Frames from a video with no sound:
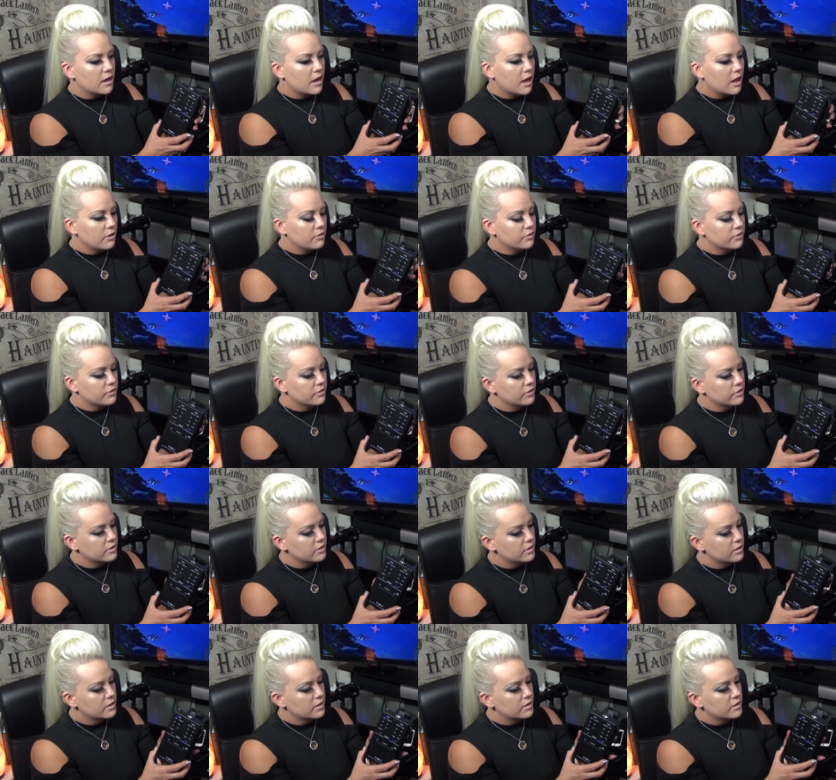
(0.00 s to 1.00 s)
off
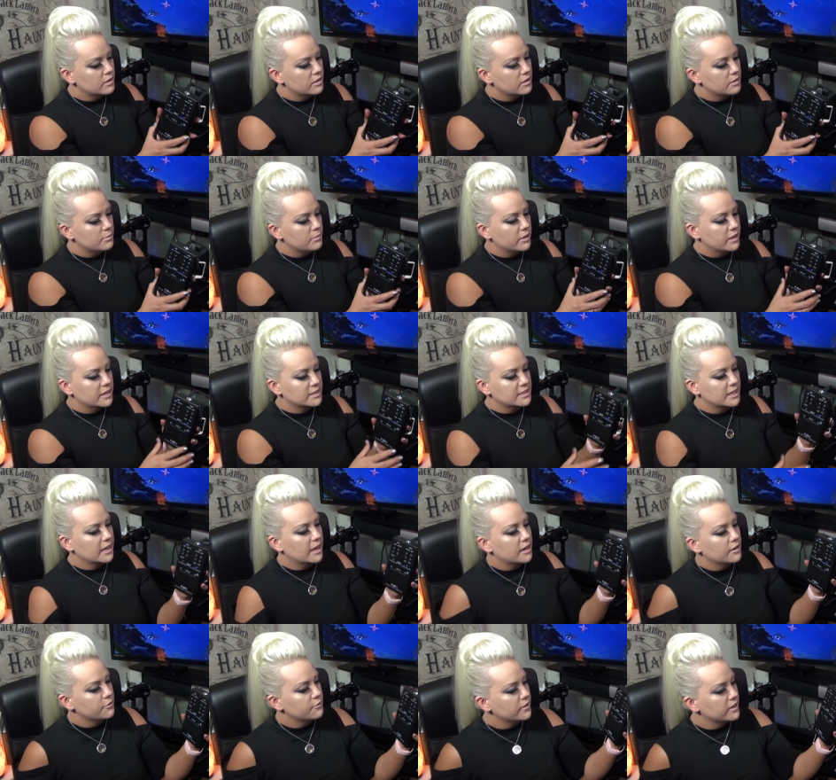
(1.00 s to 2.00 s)
because I
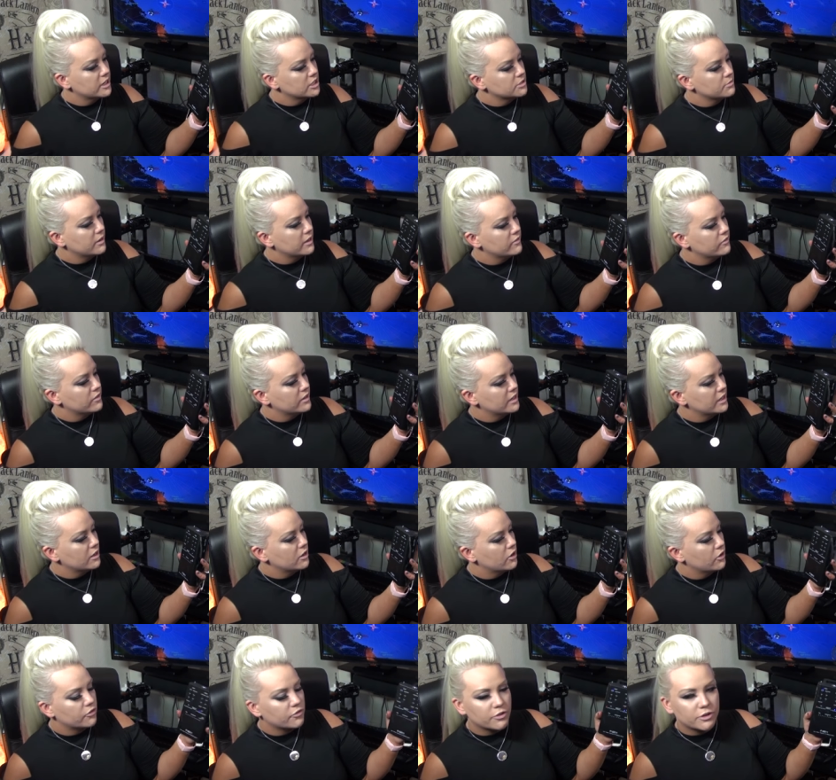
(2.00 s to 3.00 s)
gotta finish my
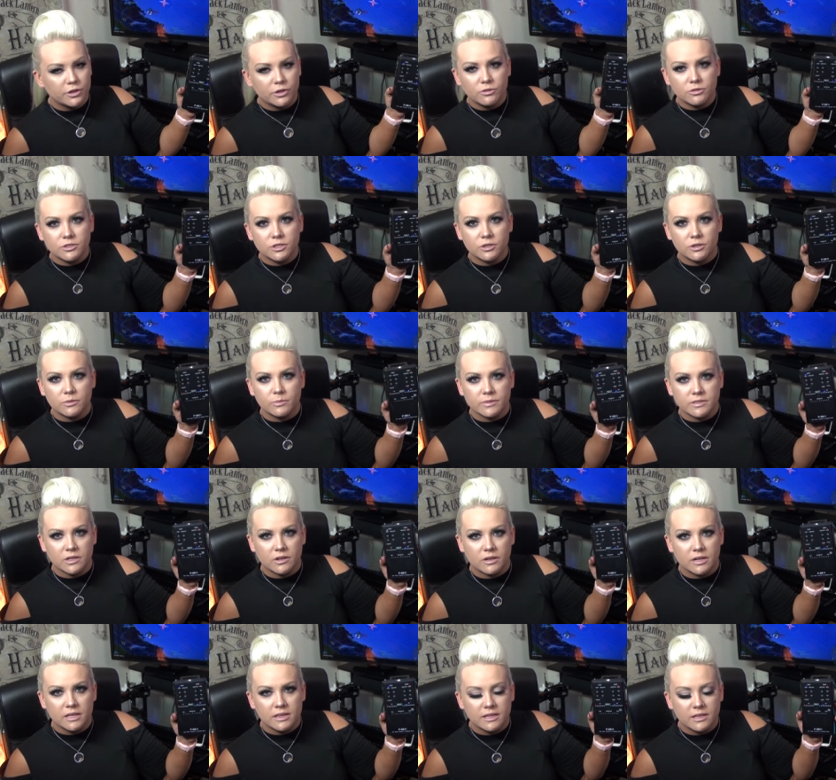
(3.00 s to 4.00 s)
video for YouTube. Is there
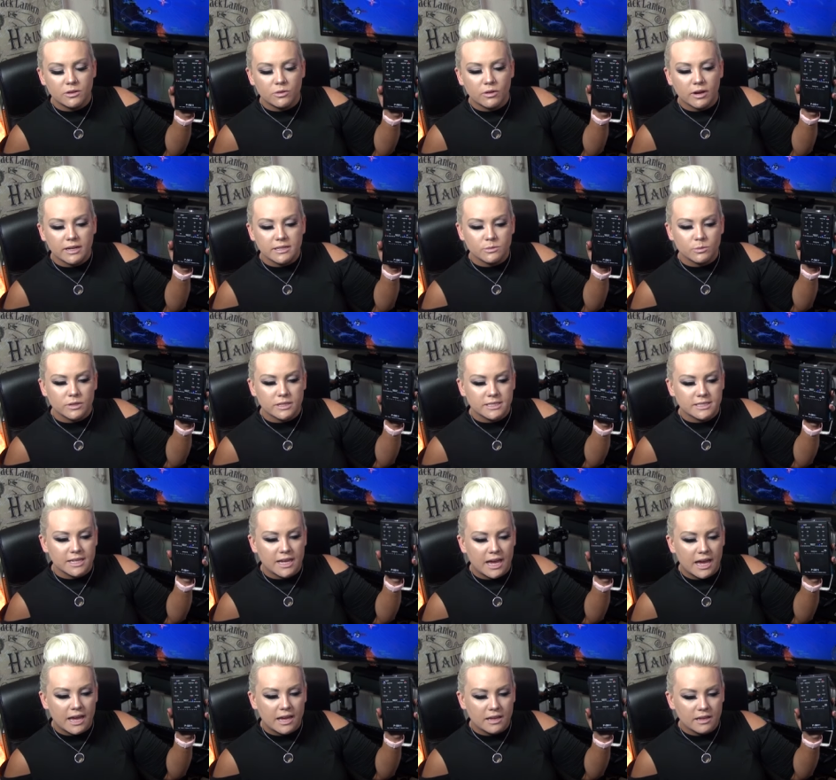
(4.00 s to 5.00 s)
anything you guys wanna
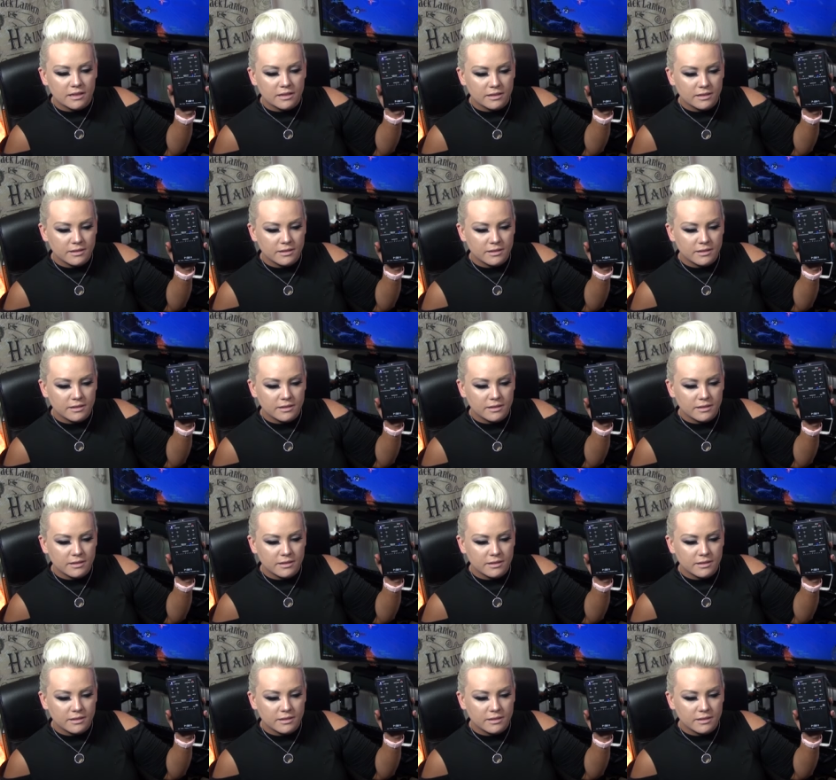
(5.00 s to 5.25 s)
say?